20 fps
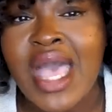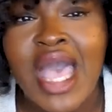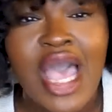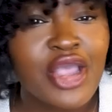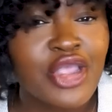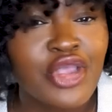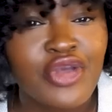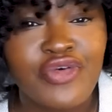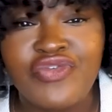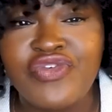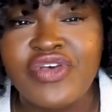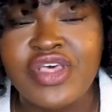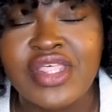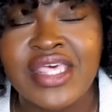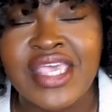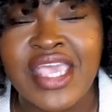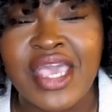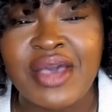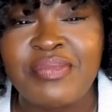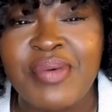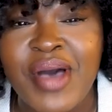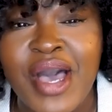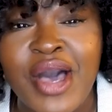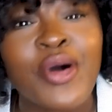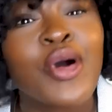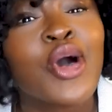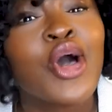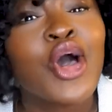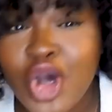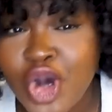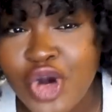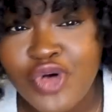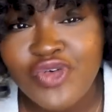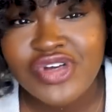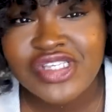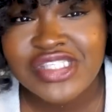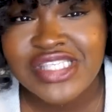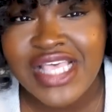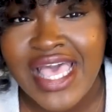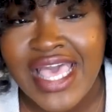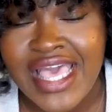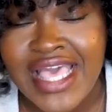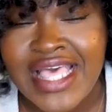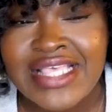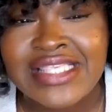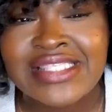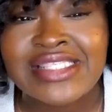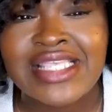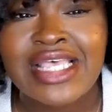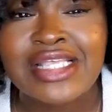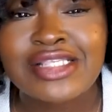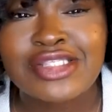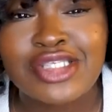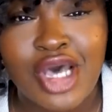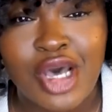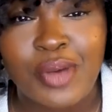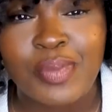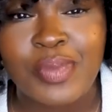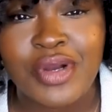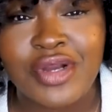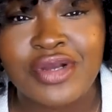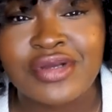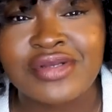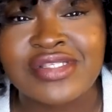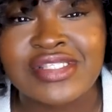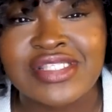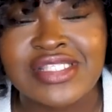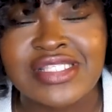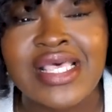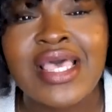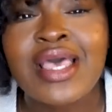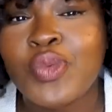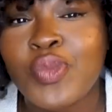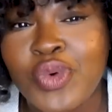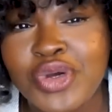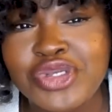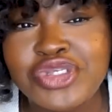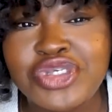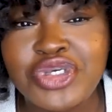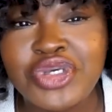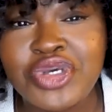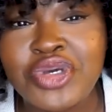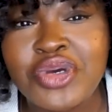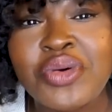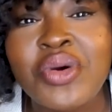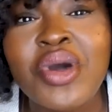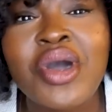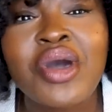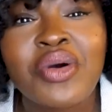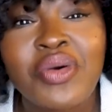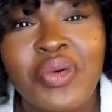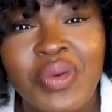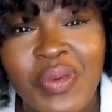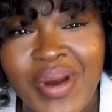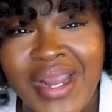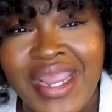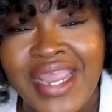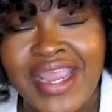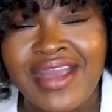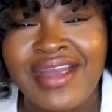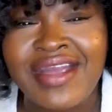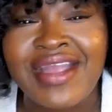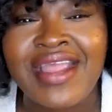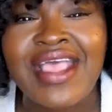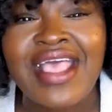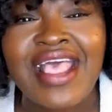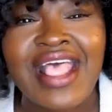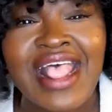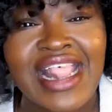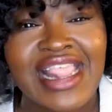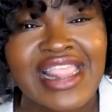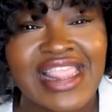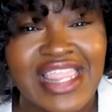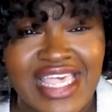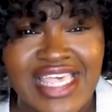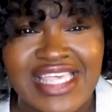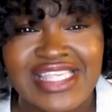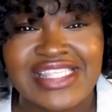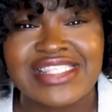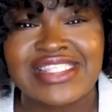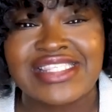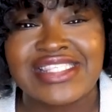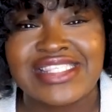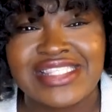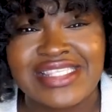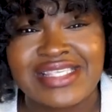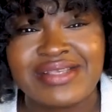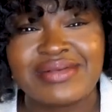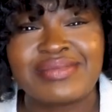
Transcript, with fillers: how you're feeling about oversized toppers. Would you wear this?